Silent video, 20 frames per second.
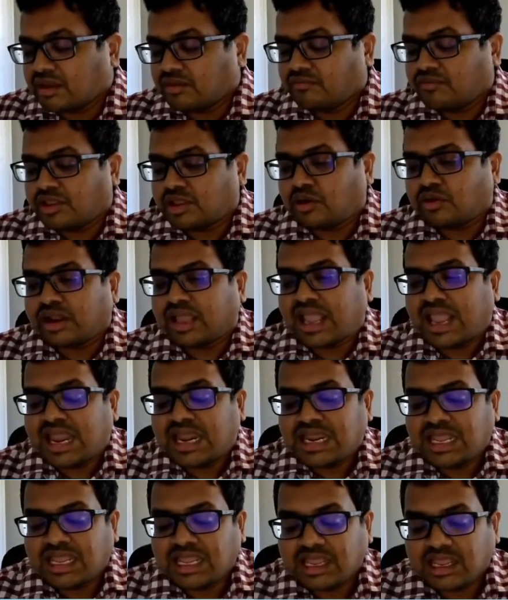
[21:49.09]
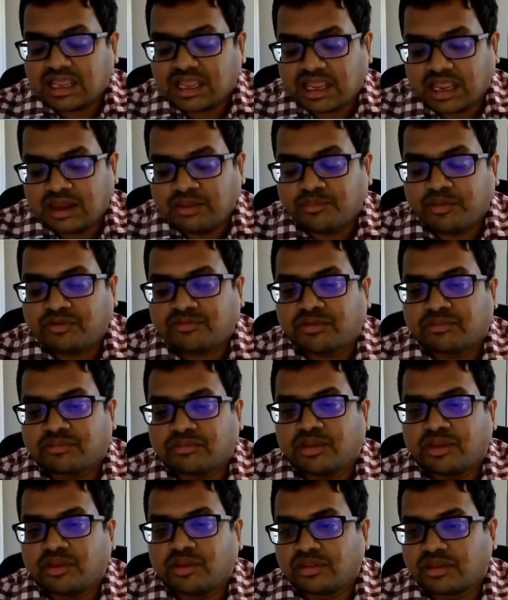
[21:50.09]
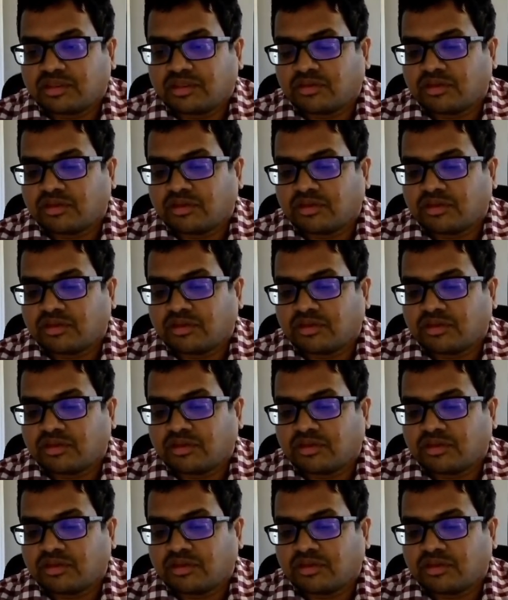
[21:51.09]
without any input from the user.